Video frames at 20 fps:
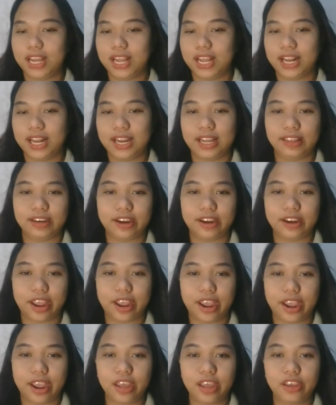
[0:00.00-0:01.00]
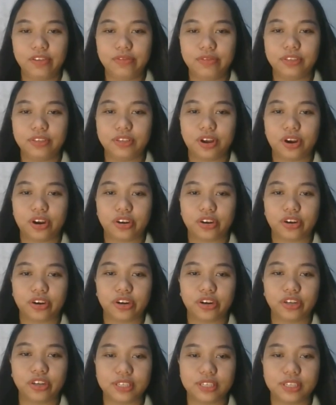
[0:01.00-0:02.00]
Letter A, they use
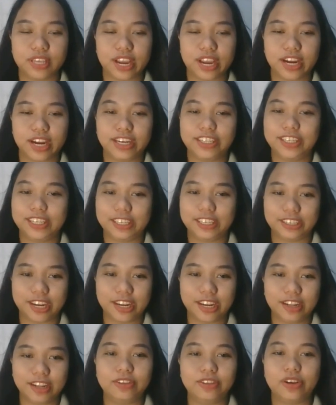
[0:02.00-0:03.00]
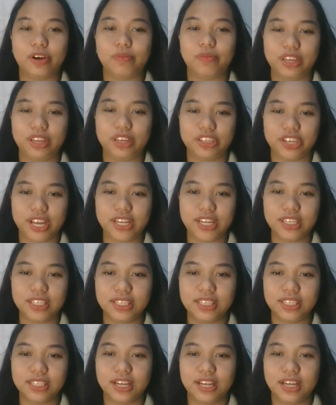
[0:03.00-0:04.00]
horror to scare children into
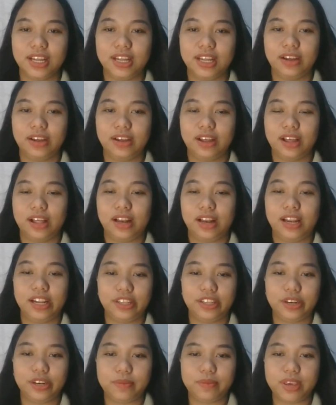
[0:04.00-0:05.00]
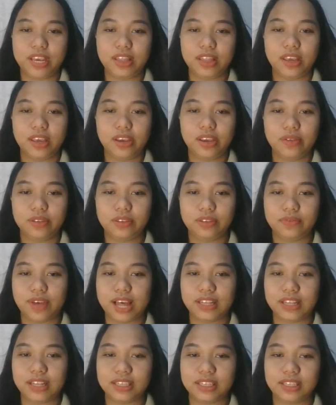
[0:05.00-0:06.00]
obedience. Letter B, they use
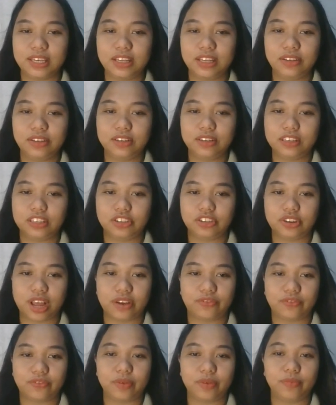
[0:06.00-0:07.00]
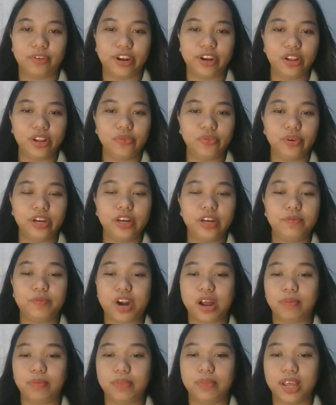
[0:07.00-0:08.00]
fantasy to distract from real-world
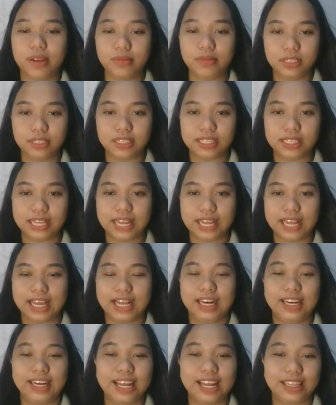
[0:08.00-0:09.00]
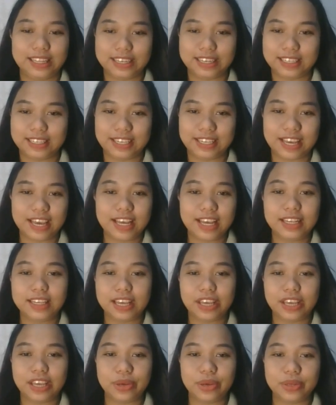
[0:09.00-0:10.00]
problems. Letter C,
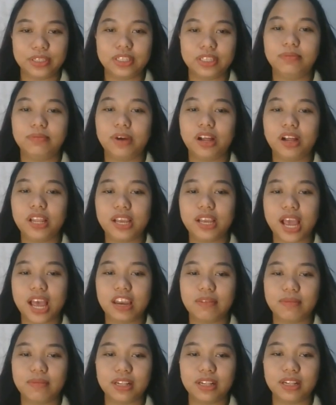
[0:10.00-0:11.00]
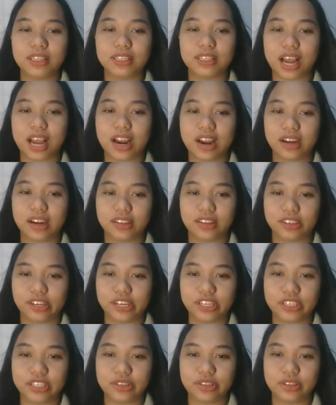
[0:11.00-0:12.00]
they use symbolic animals
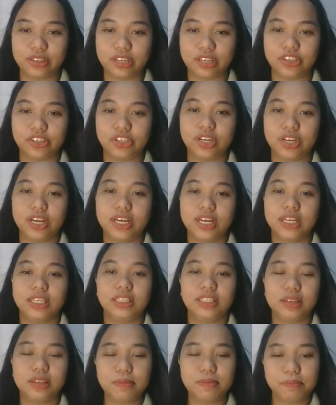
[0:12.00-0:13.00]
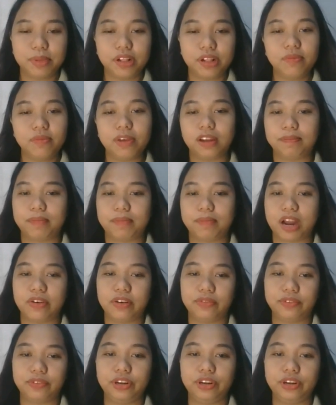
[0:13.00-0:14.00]
characters to teach simple but
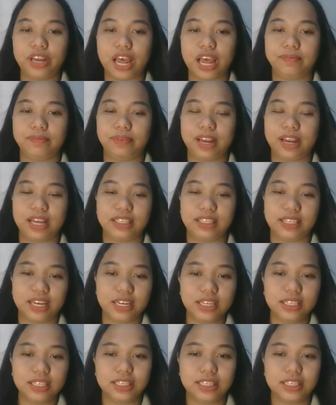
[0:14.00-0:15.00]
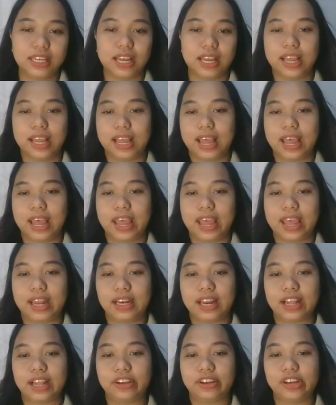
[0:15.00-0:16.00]
powerful life lessons. And
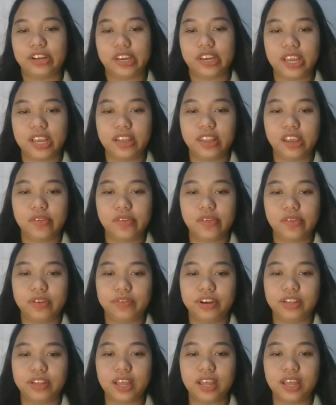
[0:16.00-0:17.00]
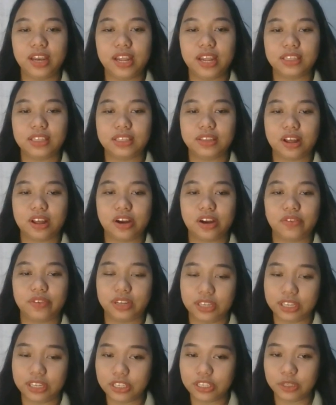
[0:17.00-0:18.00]
letter D, they were written as long
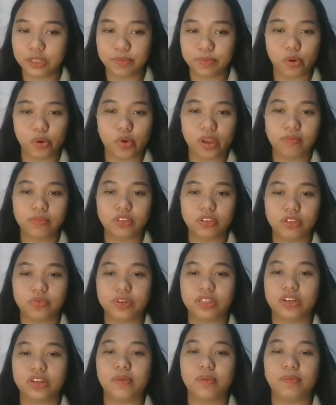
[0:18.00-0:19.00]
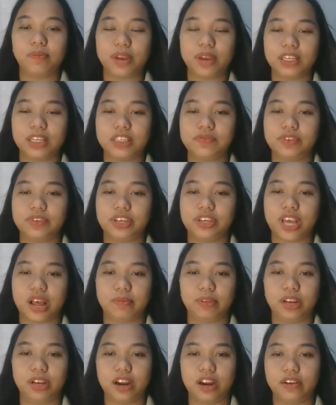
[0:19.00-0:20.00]
religious poems with complex
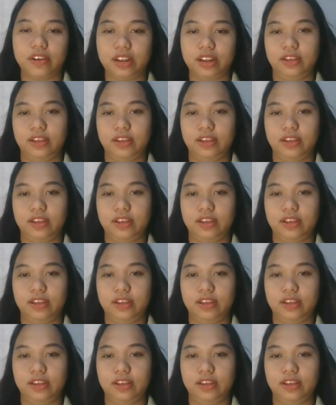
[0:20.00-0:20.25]
vocabulary.